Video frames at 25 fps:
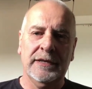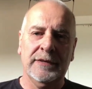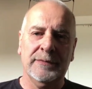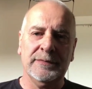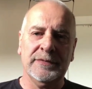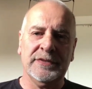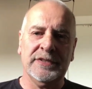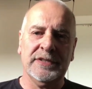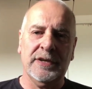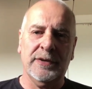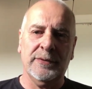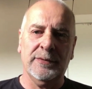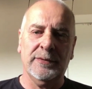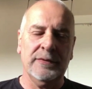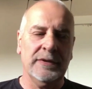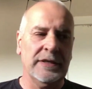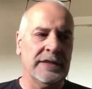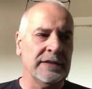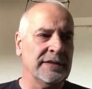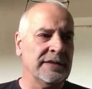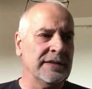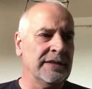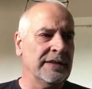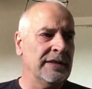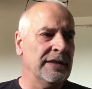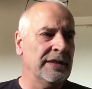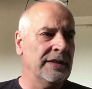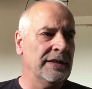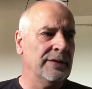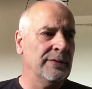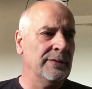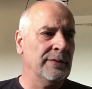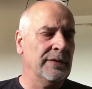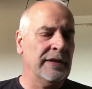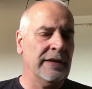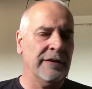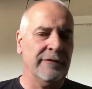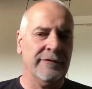So let's see,
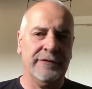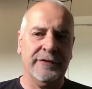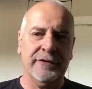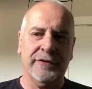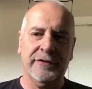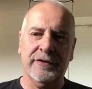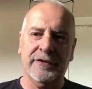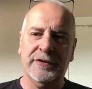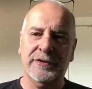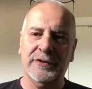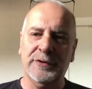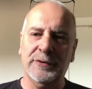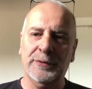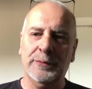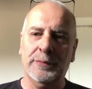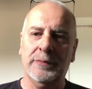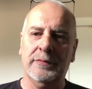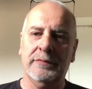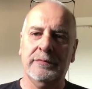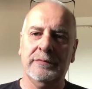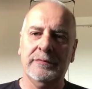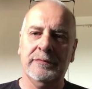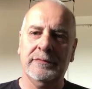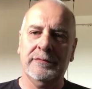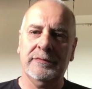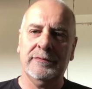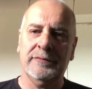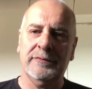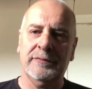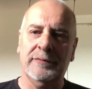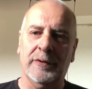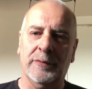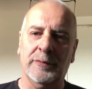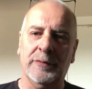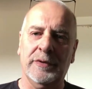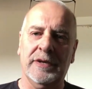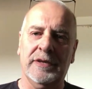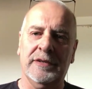without further ado,
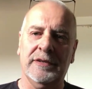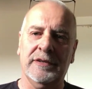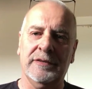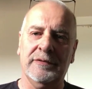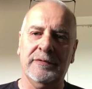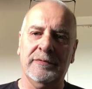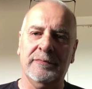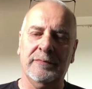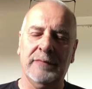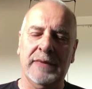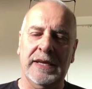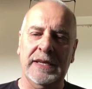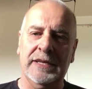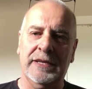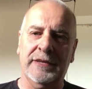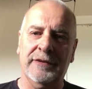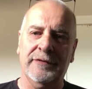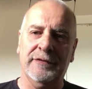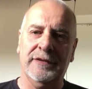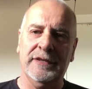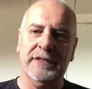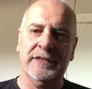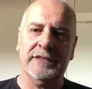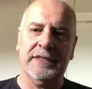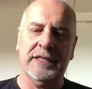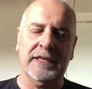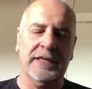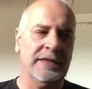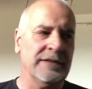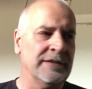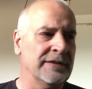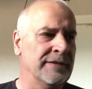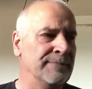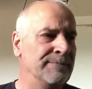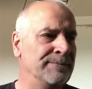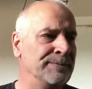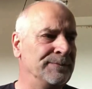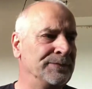what we can make of these
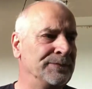things.